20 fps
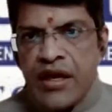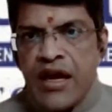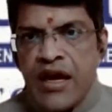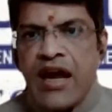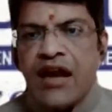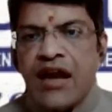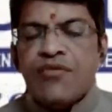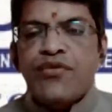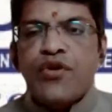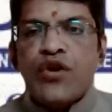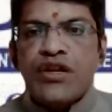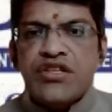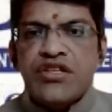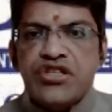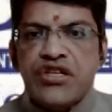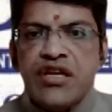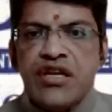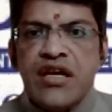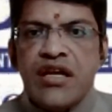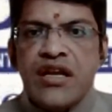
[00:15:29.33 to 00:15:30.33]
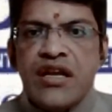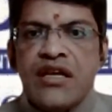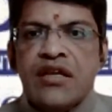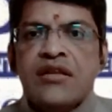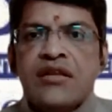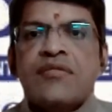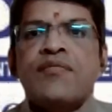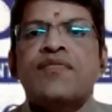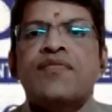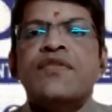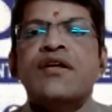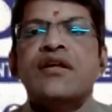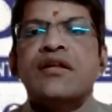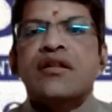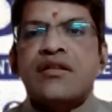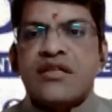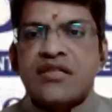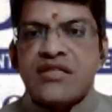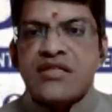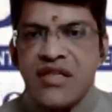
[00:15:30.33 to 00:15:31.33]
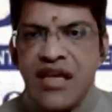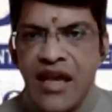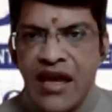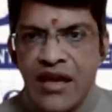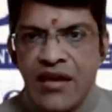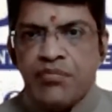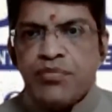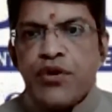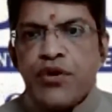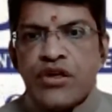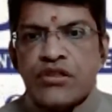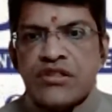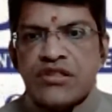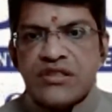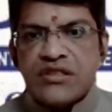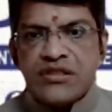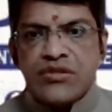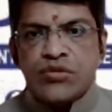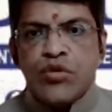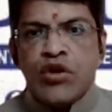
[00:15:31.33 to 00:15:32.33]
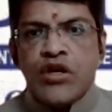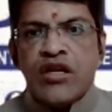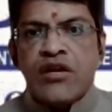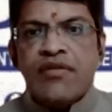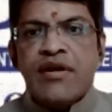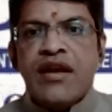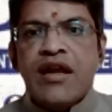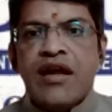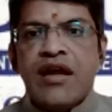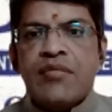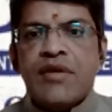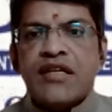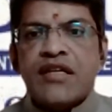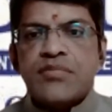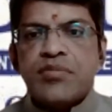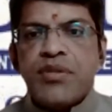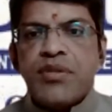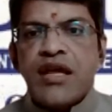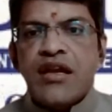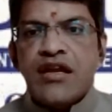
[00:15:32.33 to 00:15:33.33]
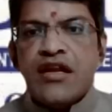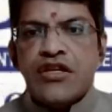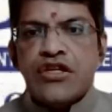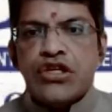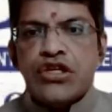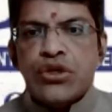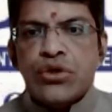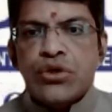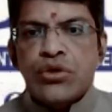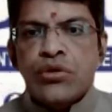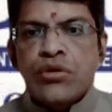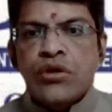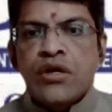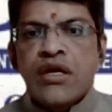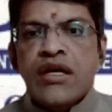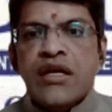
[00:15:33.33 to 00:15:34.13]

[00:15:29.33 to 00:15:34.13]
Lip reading: And for engineering, the same process, whatever I'm explaining to you,